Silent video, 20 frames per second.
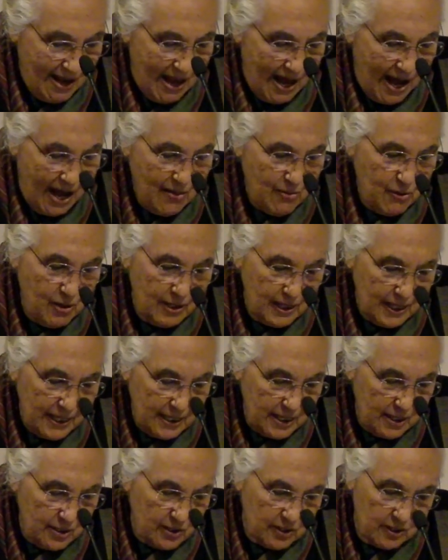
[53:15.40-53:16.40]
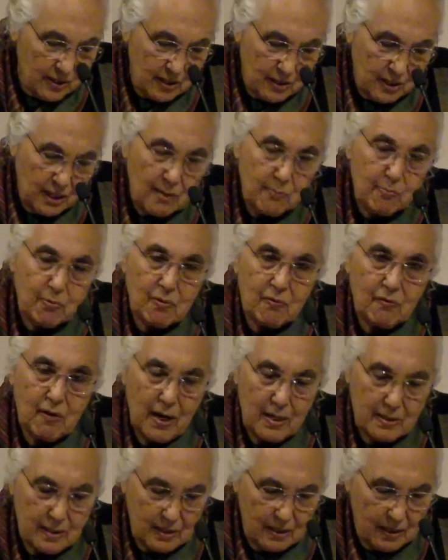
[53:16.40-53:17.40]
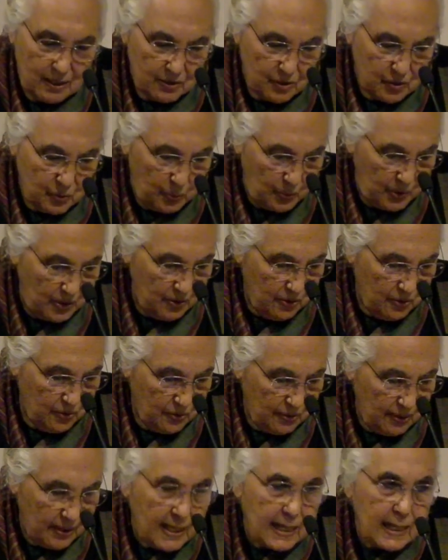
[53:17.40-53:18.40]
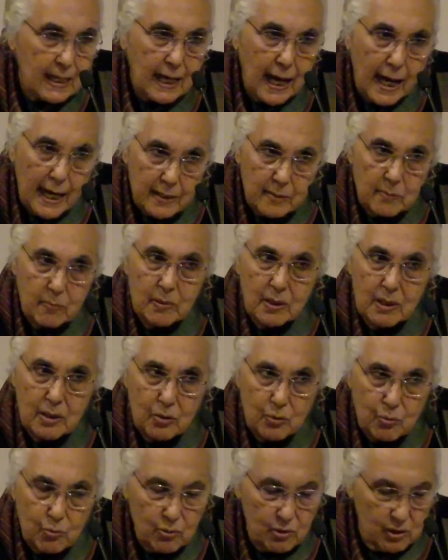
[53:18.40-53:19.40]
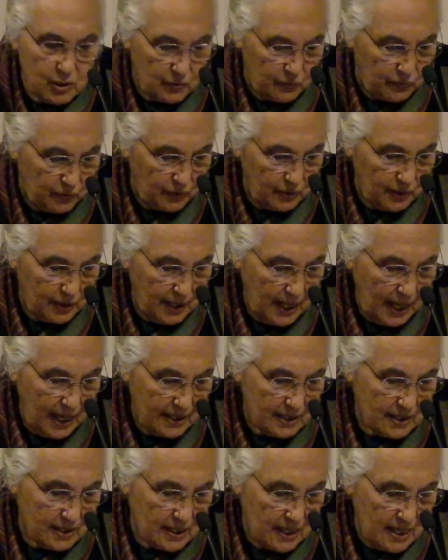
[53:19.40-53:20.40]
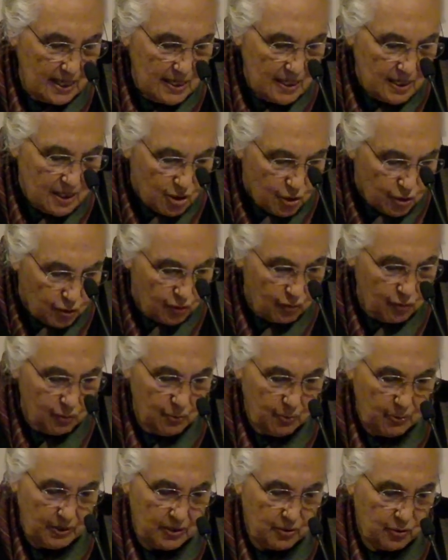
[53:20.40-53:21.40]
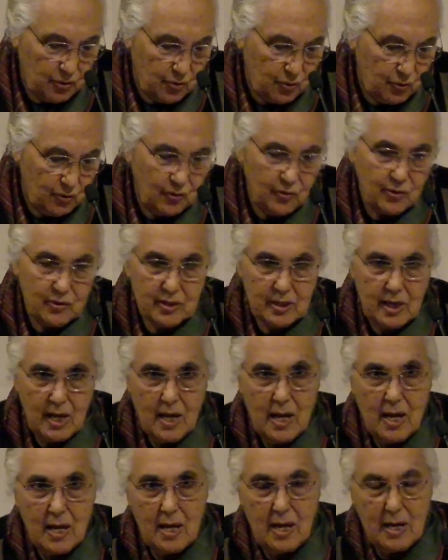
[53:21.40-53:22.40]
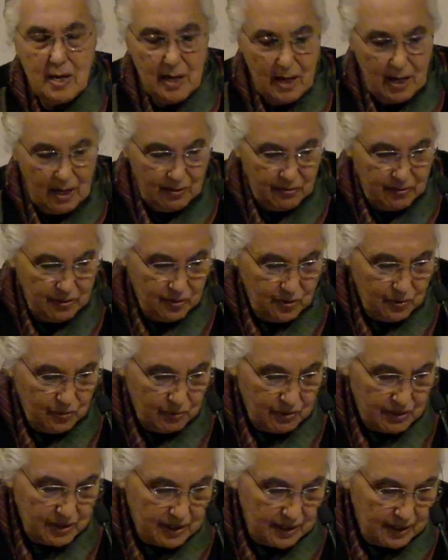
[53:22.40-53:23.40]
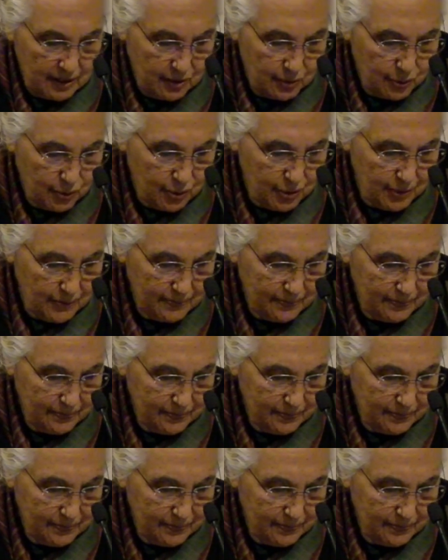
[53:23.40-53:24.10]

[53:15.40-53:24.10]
And the leads that he provided us with can be useful as initial questions in current research.